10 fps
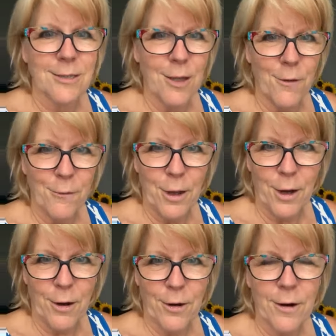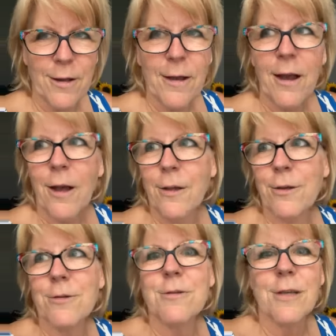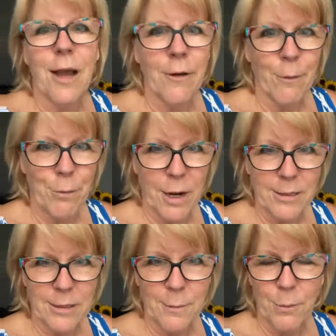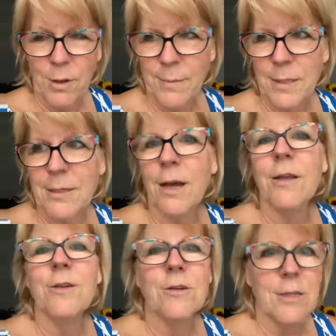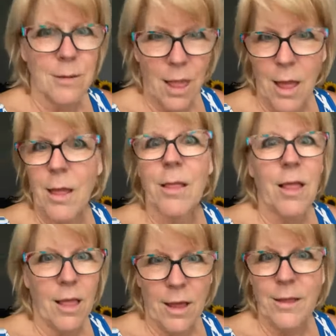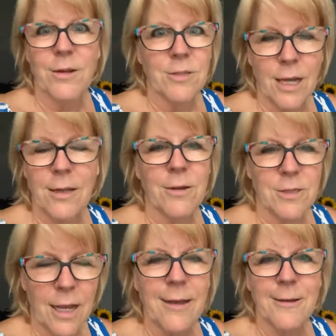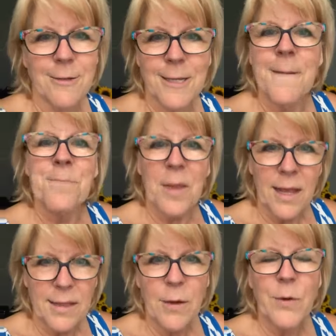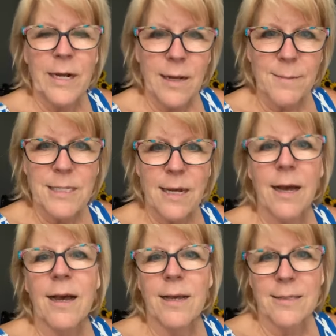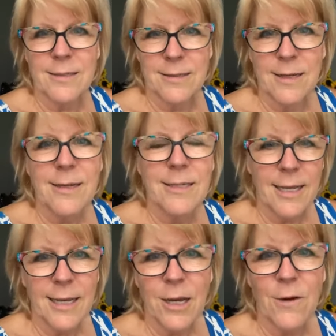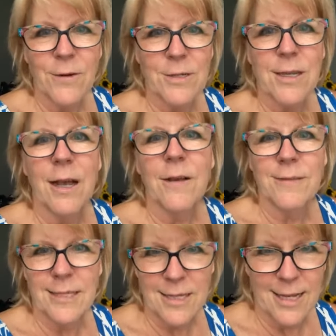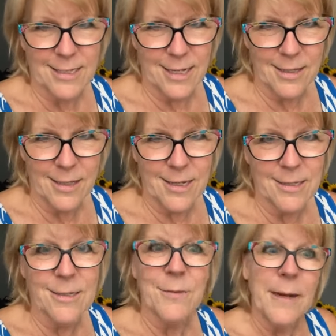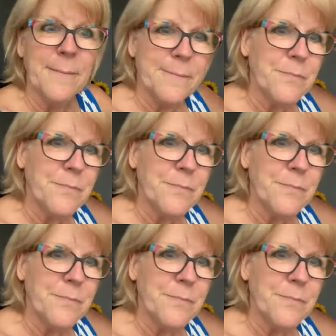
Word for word: self-care others chiropractic appointments others love, others others others and then when it comes to us taking care of ourselves it's last on the list right